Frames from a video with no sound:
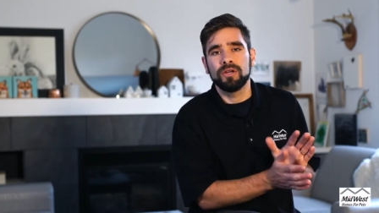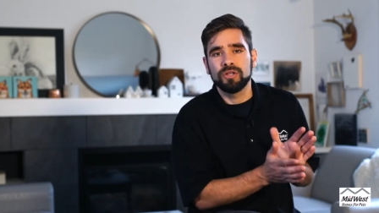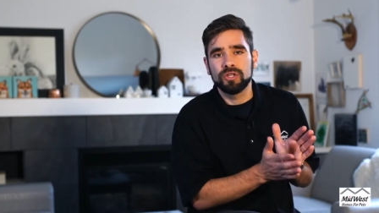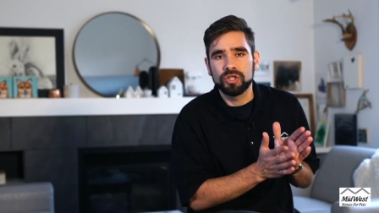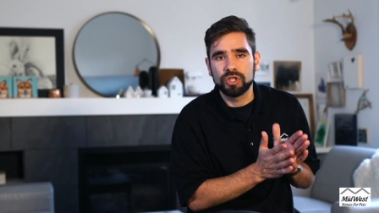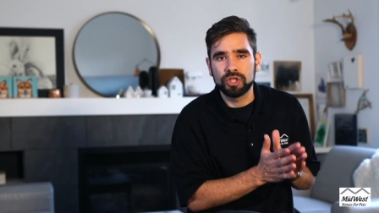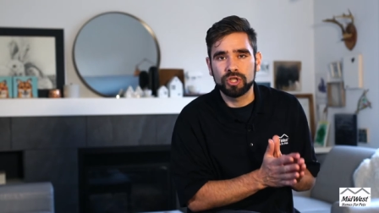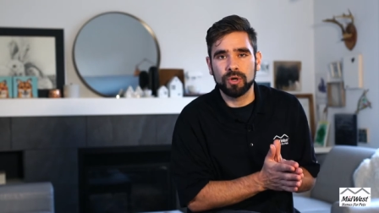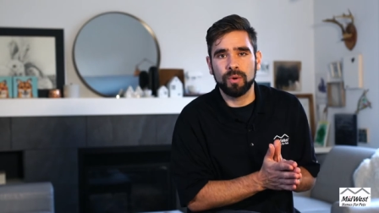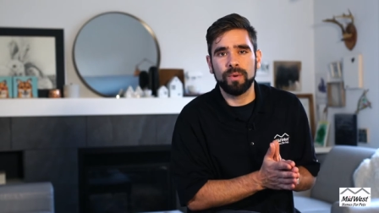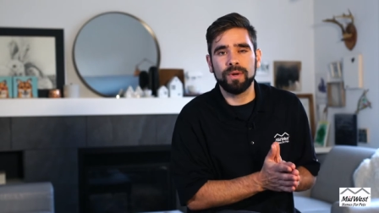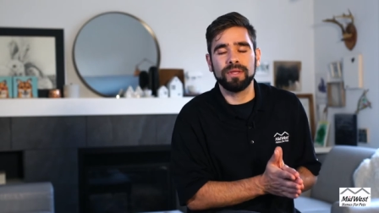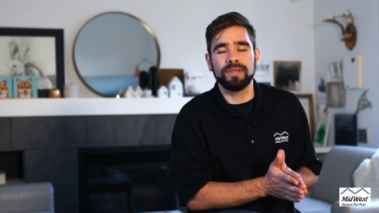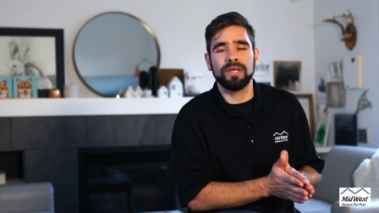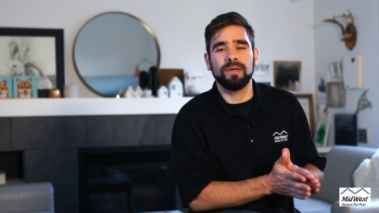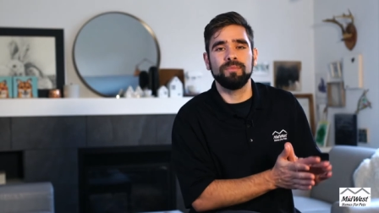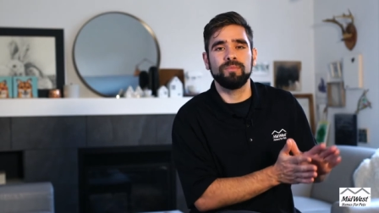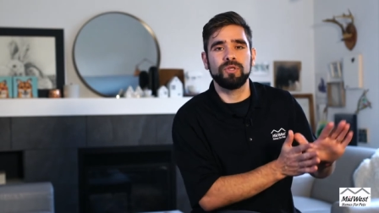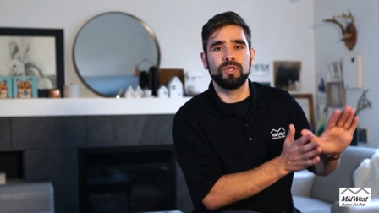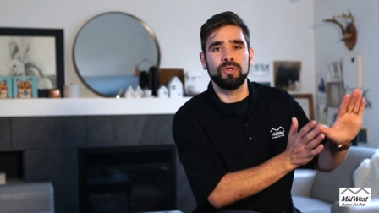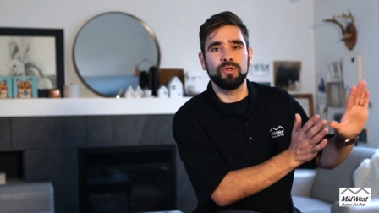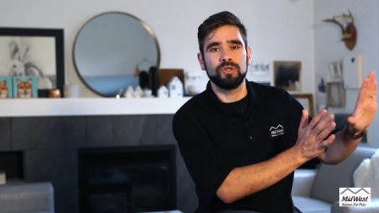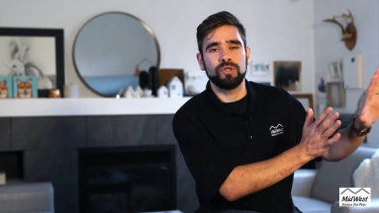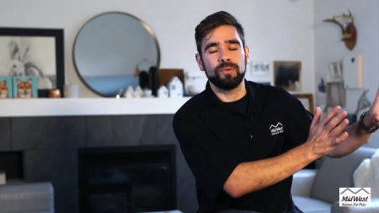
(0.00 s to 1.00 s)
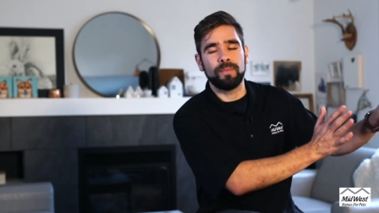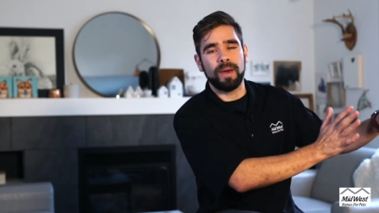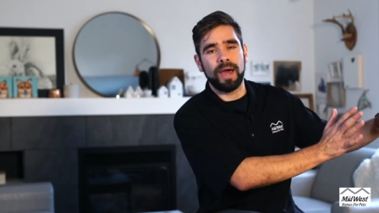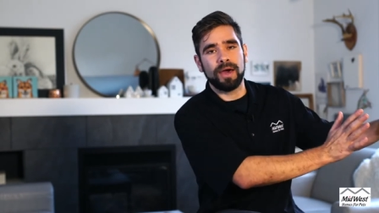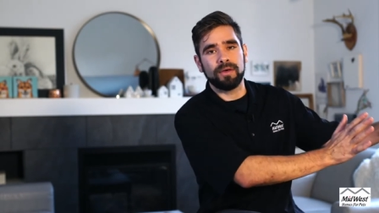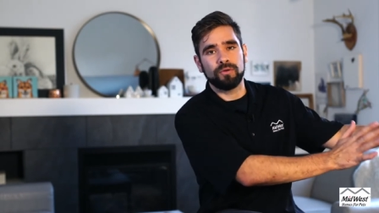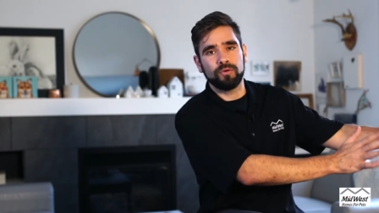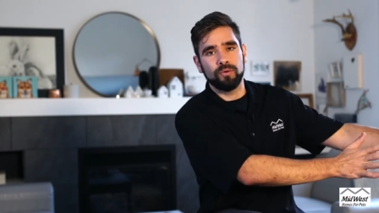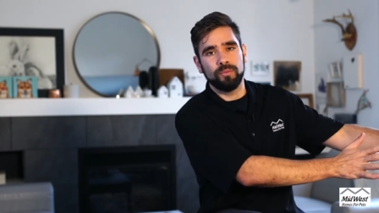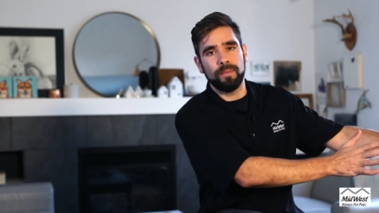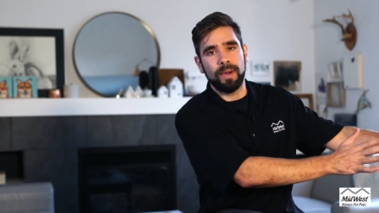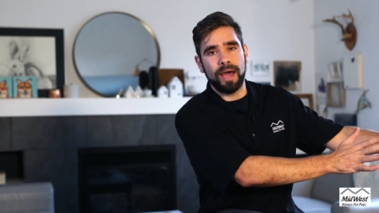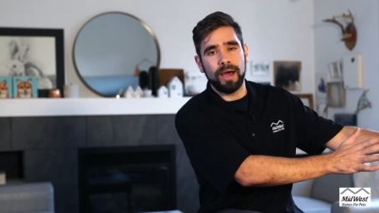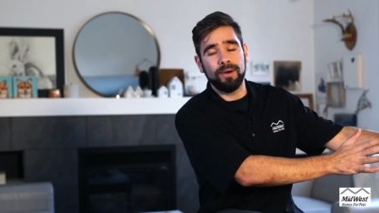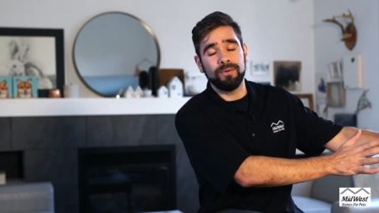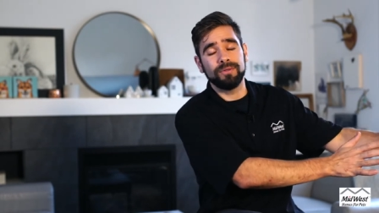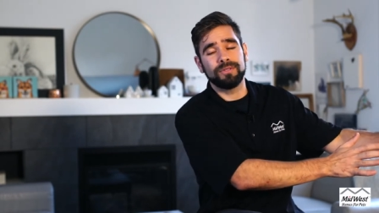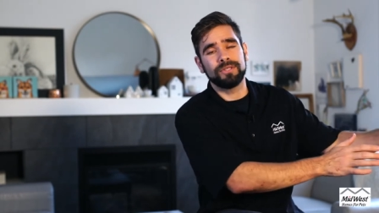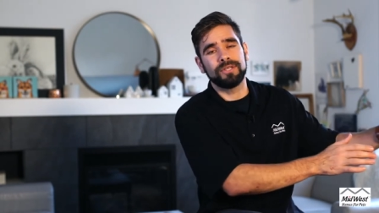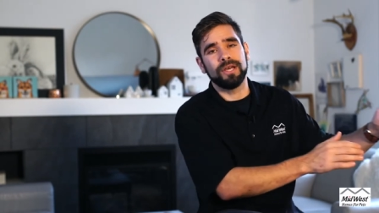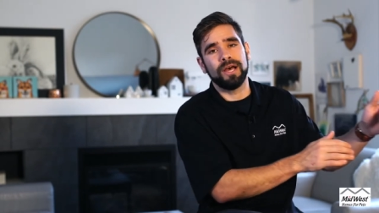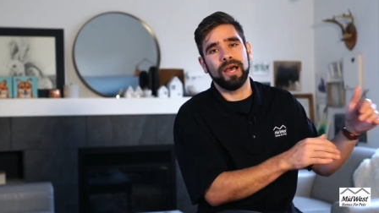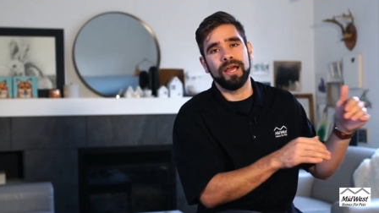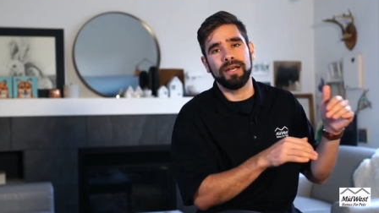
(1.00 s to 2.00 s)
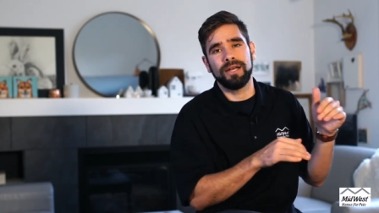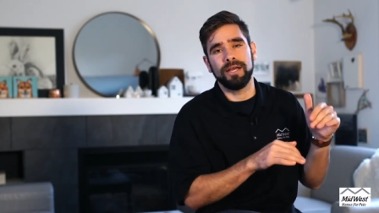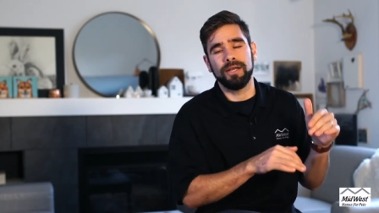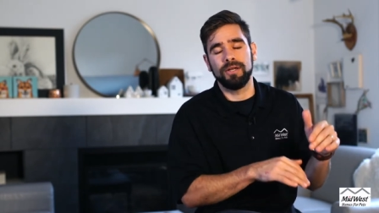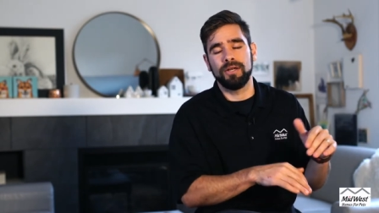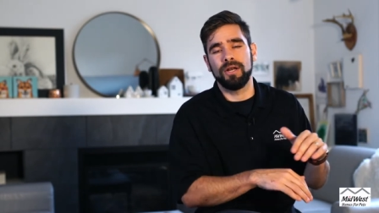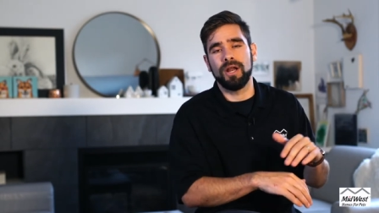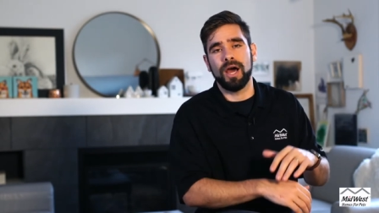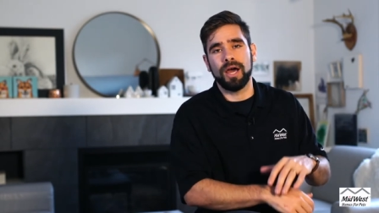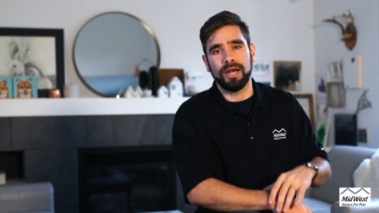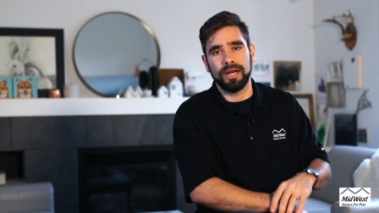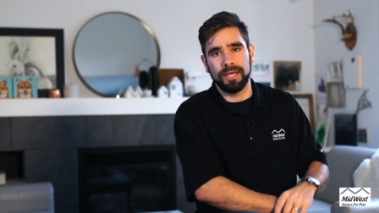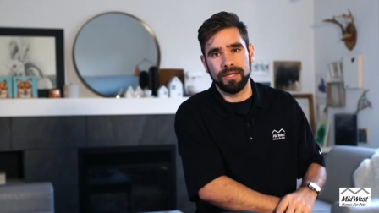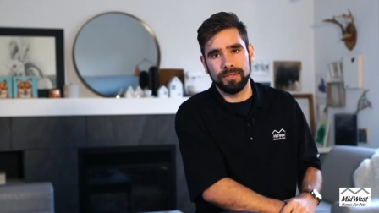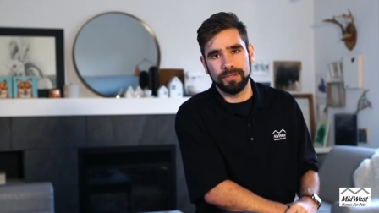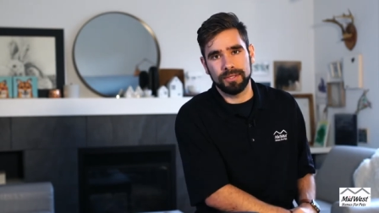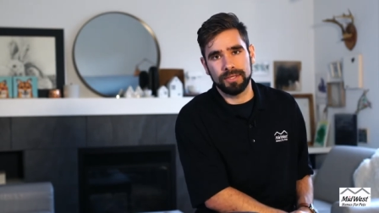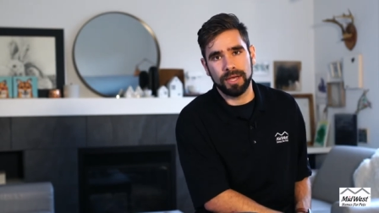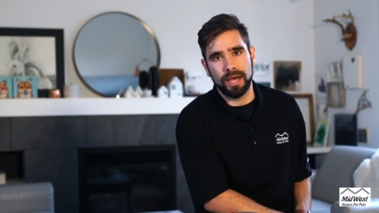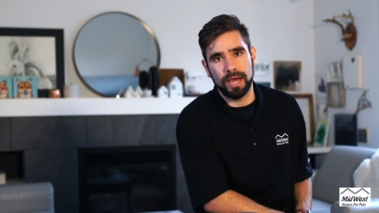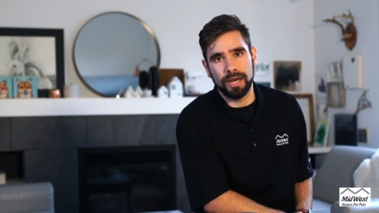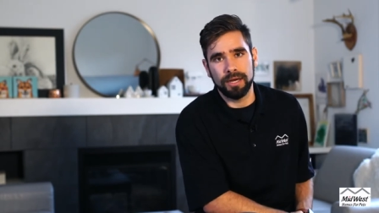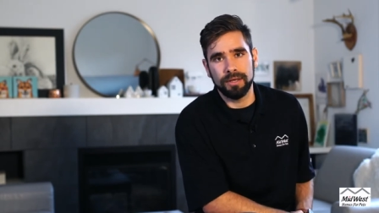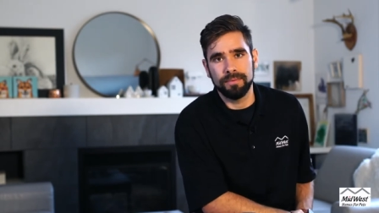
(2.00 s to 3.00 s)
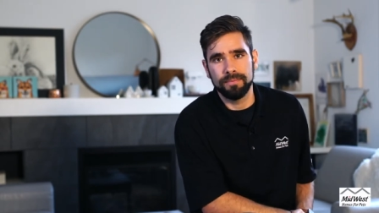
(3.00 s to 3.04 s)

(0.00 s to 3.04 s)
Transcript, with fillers: showing them to use the bathroom outside, not inside.